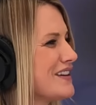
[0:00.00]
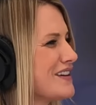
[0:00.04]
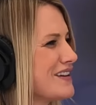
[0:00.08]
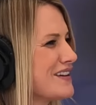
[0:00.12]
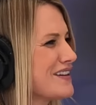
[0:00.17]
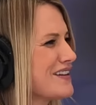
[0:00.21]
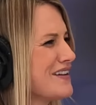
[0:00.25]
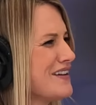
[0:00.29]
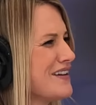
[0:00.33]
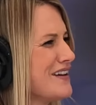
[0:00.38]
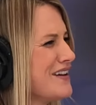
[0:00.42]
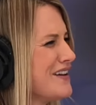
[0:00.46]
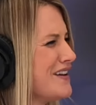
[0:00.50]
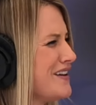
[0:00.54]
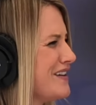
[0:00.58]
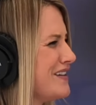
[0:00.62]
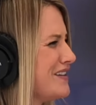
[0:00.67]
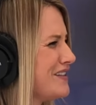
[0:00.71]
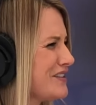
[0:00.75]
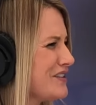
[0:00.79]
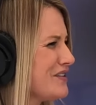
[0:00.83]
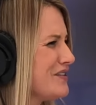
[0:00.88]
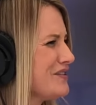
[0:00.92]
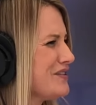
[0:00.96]
like
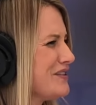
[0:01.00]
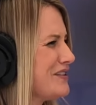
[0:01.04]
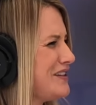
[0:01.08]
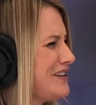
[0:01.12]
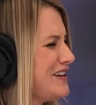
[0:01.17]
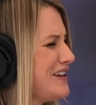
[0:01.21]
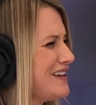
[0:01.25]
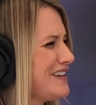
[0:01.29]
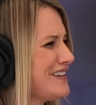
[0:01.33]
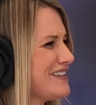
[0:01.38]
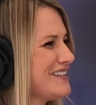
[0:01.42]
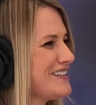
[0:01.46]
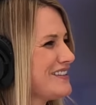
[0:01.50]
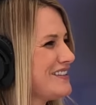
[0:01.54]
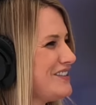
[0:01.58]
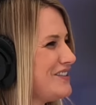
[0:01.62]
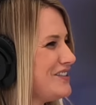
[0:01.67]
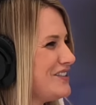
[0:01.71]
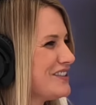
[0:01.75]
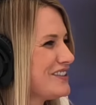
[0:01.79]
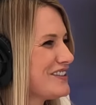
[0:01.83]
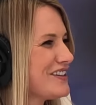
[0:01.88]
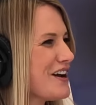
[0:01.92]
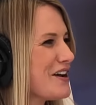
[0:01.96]
certain things
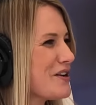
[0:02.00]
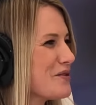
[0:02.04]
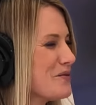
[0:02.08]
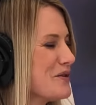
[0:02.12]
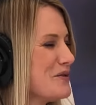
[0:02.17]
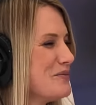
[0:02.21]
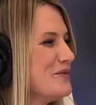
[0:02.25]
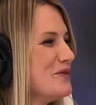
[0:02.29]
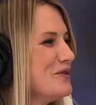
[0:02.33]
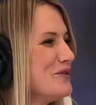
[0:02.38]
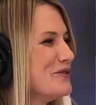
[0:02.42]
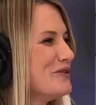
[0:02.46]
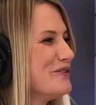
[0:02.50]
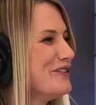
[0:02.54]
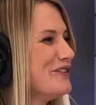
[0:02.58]
you just got to remove.